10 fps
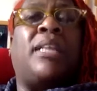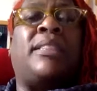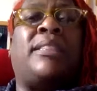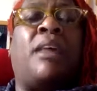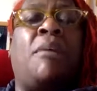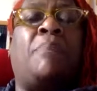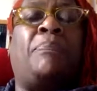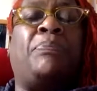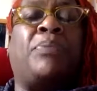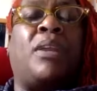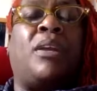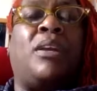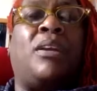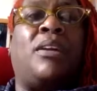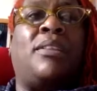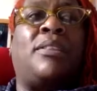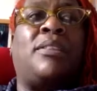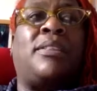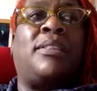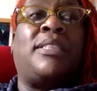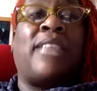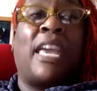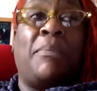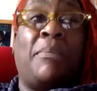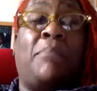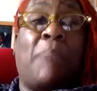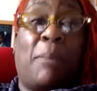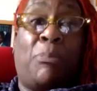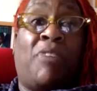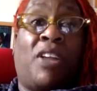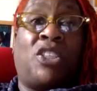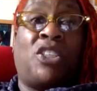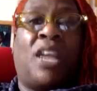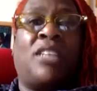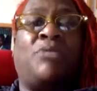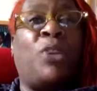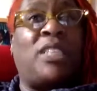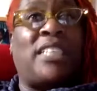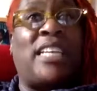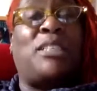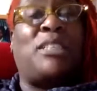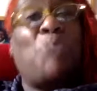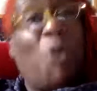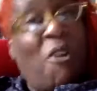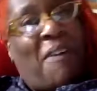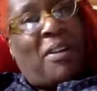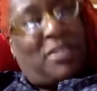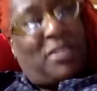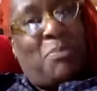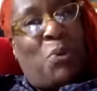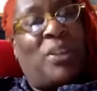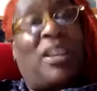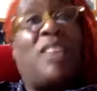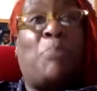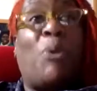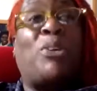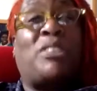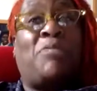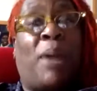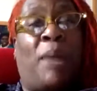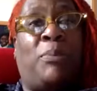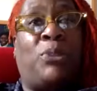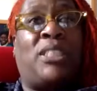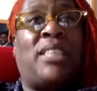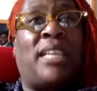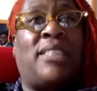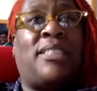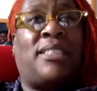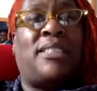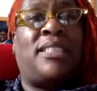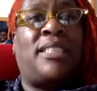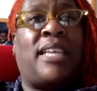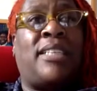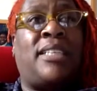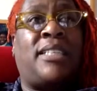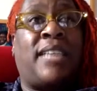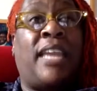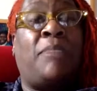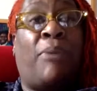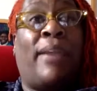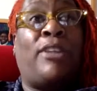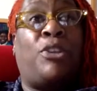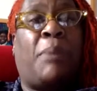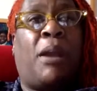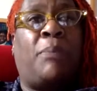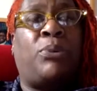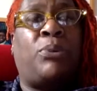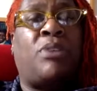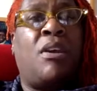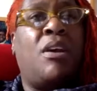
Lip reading: The same member of our church volunteered some more, another box of Bibles. She sent in 10 brand new Bibles,